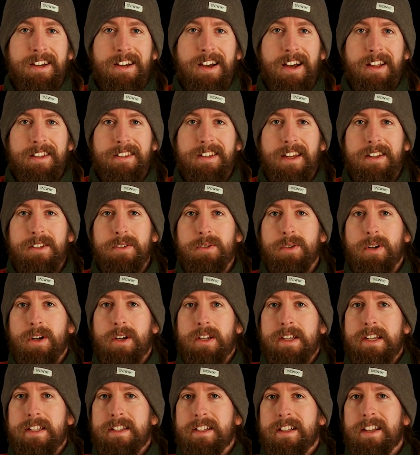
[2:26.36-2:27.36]
And then you are
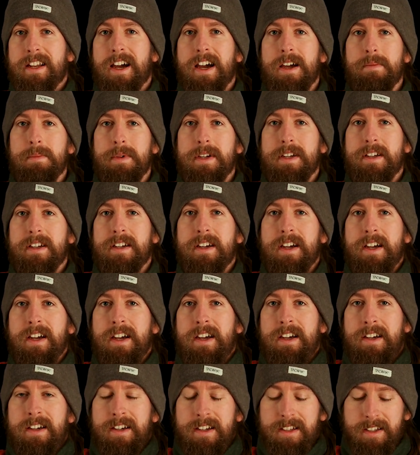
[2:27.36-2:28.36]
lead climbing
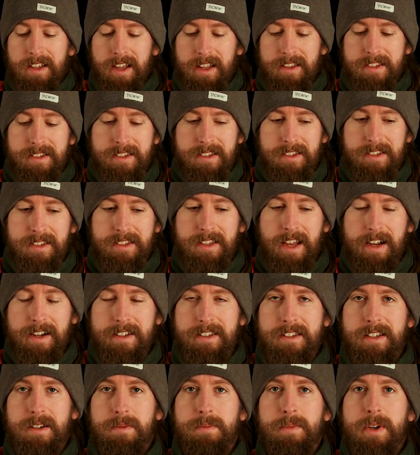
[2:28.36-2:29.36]
and it gets stuck
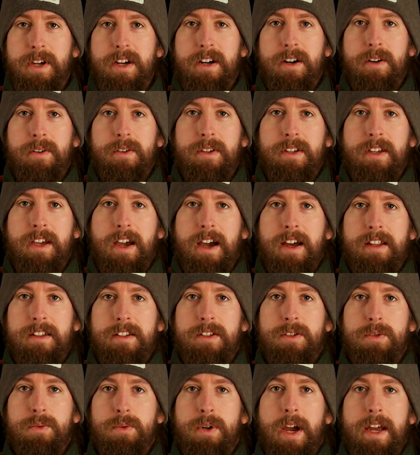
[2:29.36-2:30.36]
somewhere and you can't
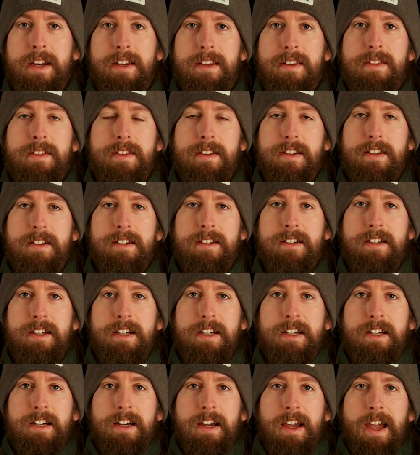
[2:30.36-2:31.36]
do anything
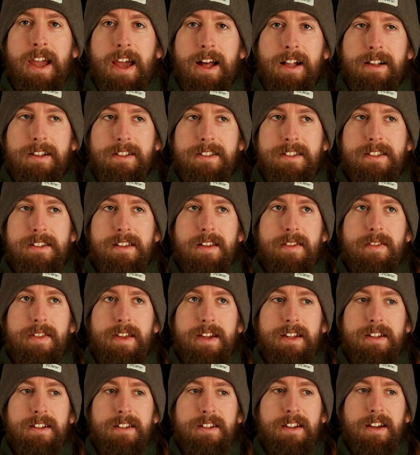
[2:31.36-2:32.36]
else
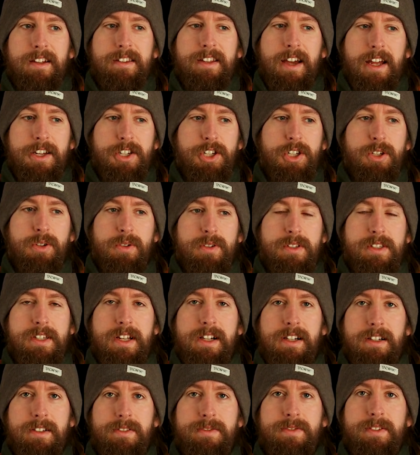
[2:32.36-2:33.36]
than attaching
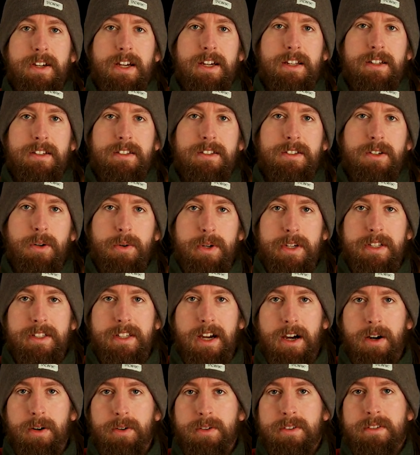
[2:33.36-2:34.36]
yourself and going
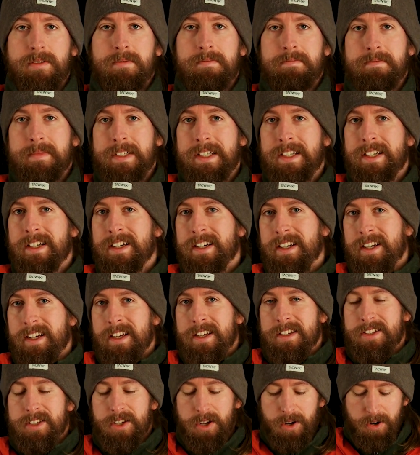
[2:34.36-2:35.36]
down.
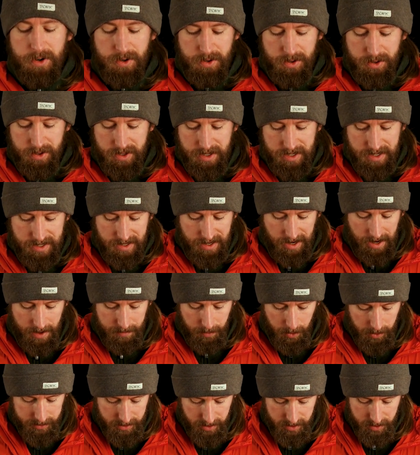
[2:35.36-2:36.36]
So I
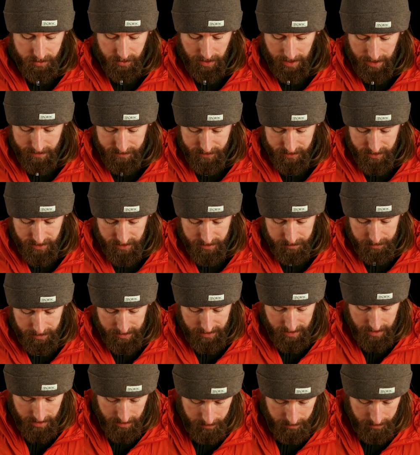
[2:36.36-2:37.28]
wanted to have it in my